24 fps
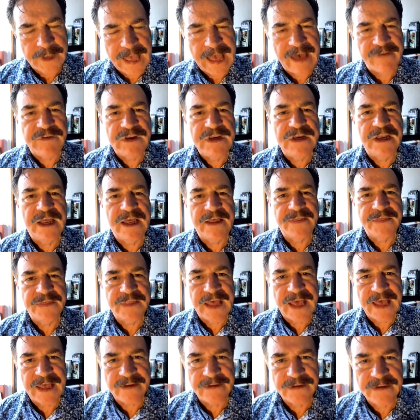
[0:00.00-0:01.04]
having
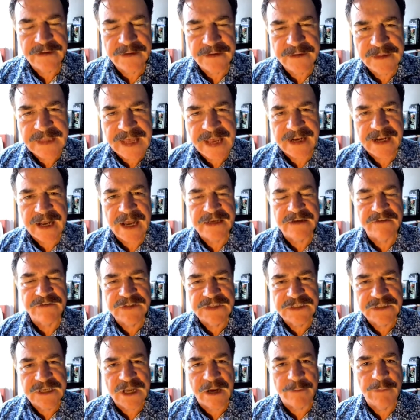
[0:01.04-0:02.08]
that kind of
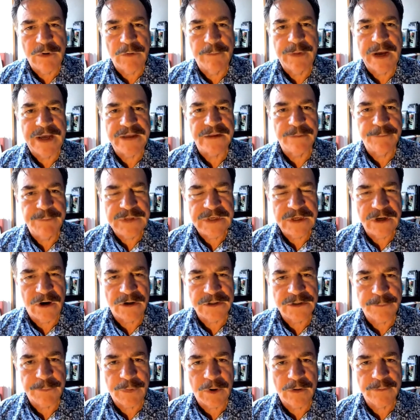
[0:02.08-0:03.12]
stumble by the PR
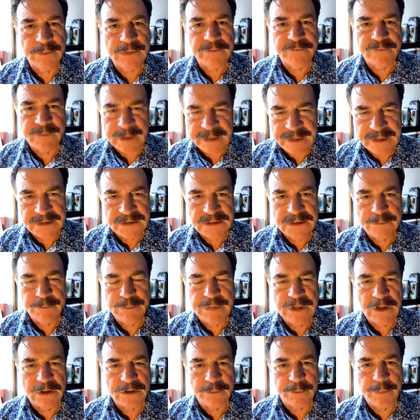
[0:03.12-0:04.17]
department, by his
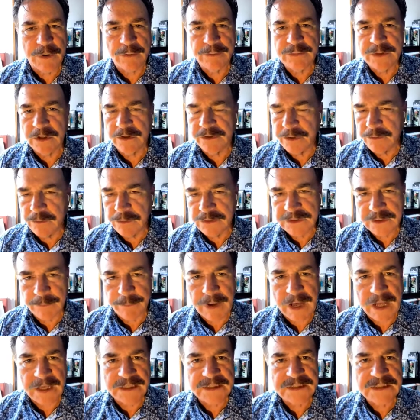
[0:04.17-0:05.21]
PR department, although it was a
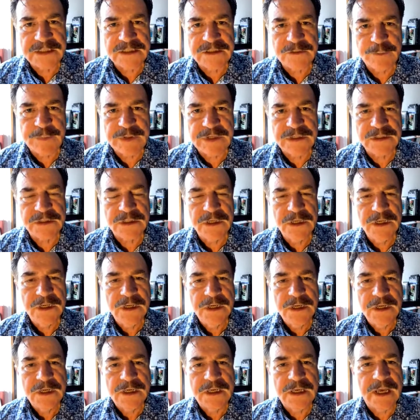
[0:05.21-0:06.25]
policy speech,
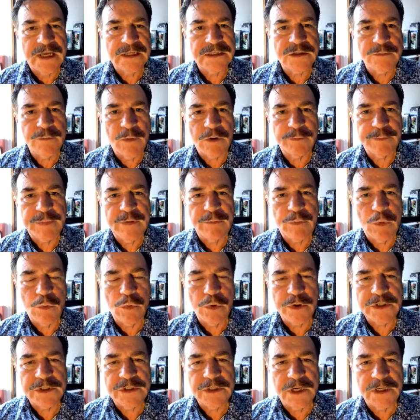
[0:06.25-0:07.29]
he had smart people
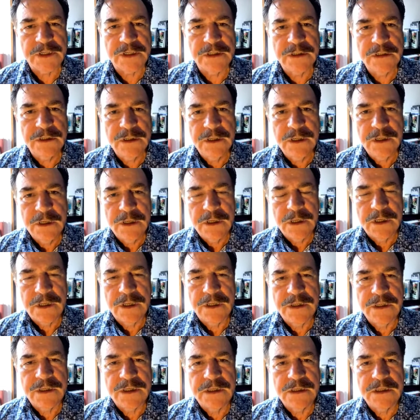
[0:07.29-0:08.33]
working on it.
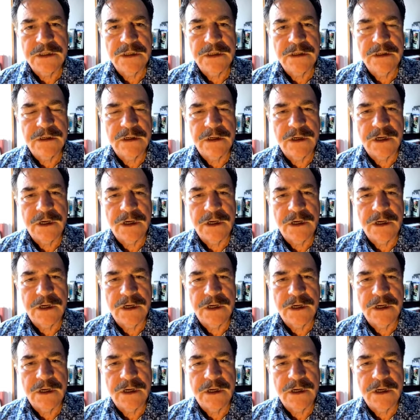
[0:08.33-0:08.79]
The